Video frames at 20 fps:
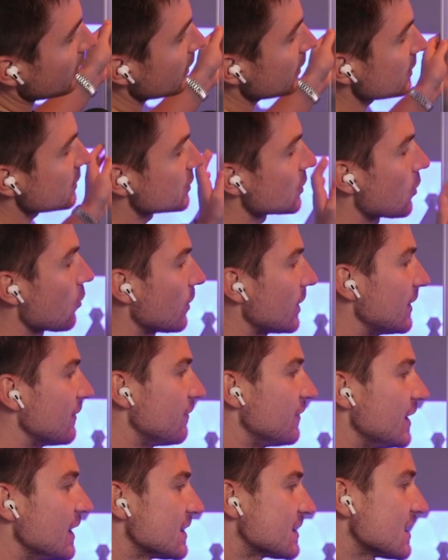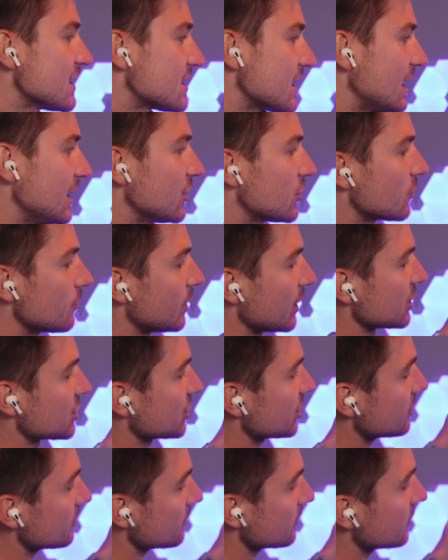So if this is in your
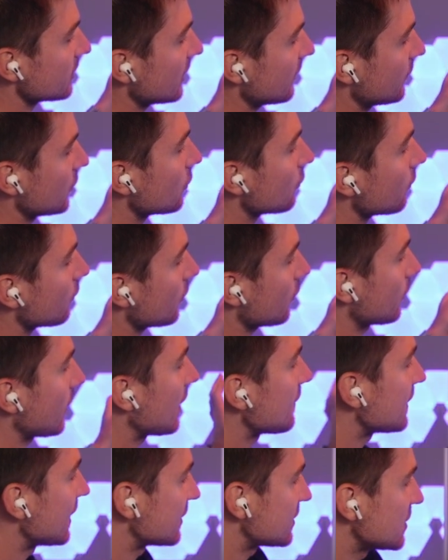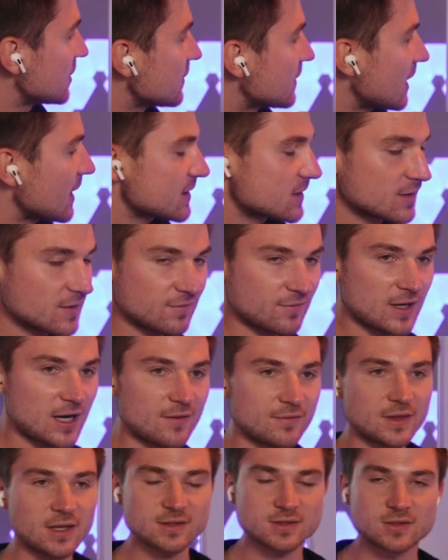budget, if you're around that $2,000 to
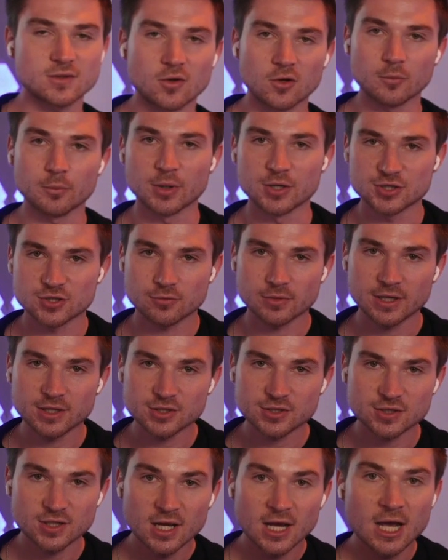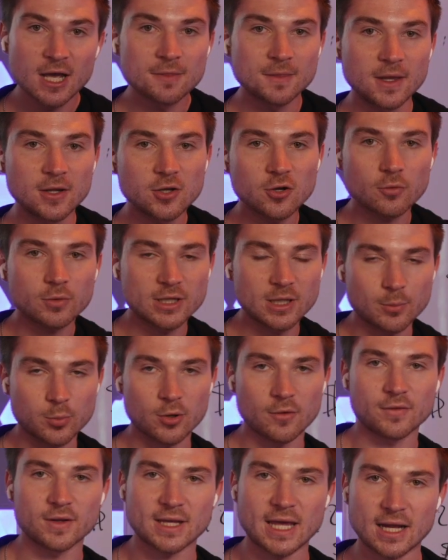$5,000 budget range, then you're already a
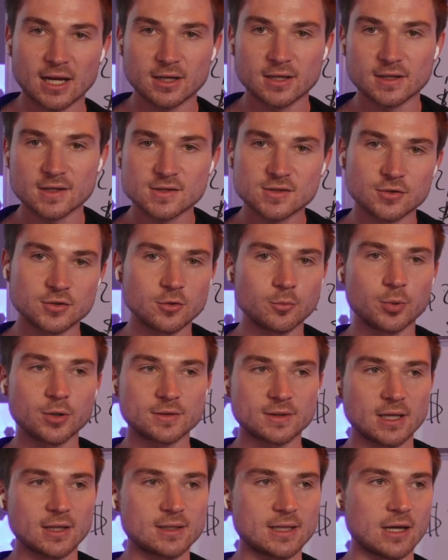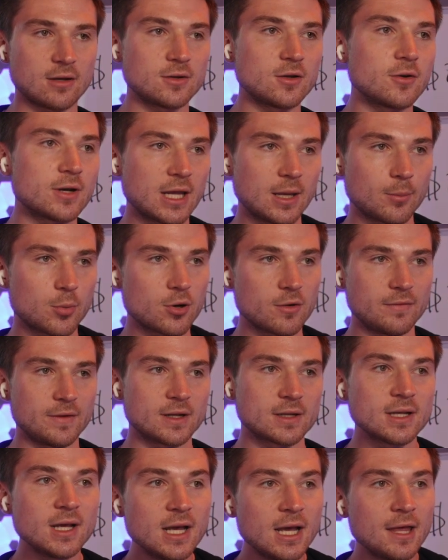perfect candidate. So you'll put that down. Okay, perfect.